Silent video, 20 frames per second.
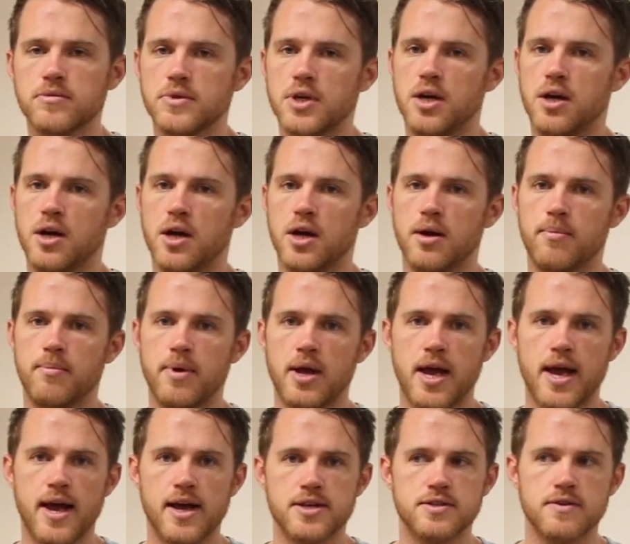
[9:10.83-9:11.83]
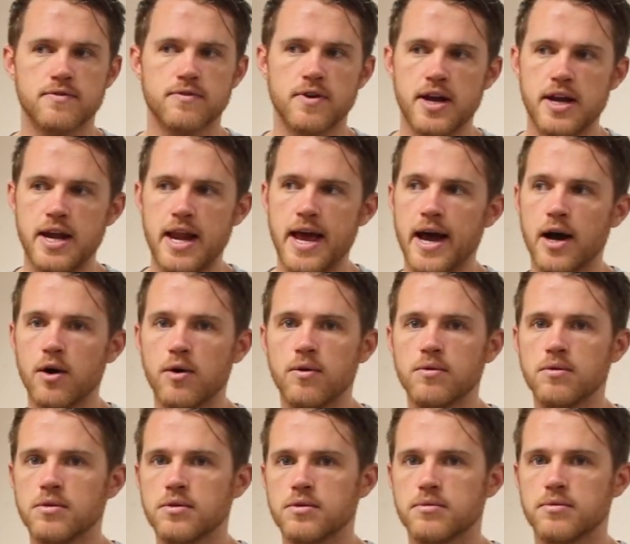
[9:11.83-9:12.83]
As of right
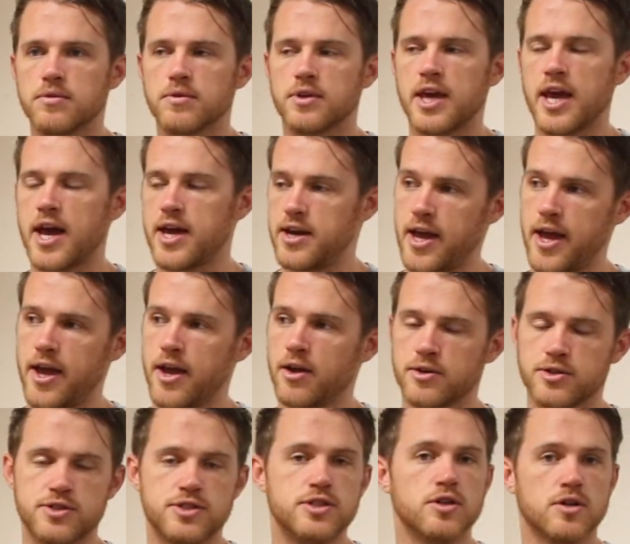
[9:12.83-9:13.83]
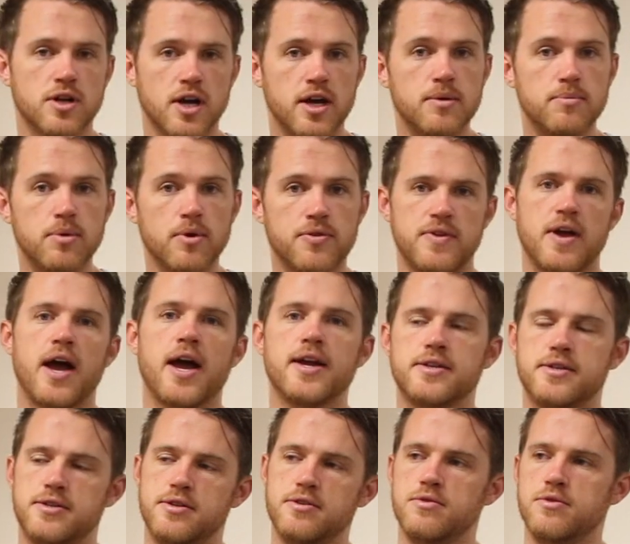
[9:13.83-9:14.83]
now, Kat and I are still kind of both
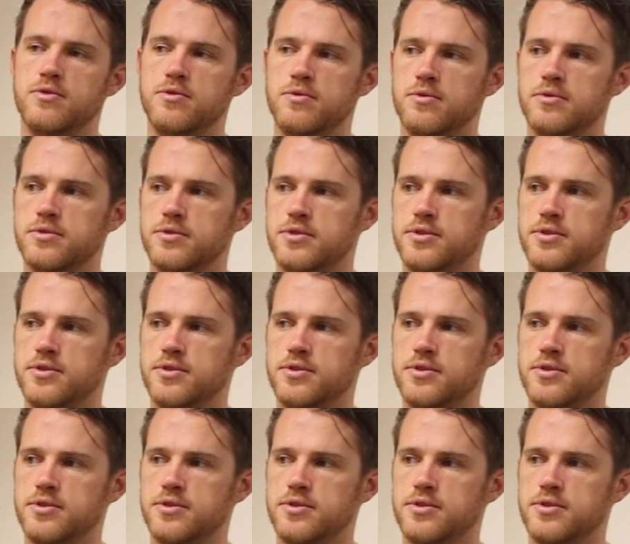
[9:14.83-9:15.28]
tied to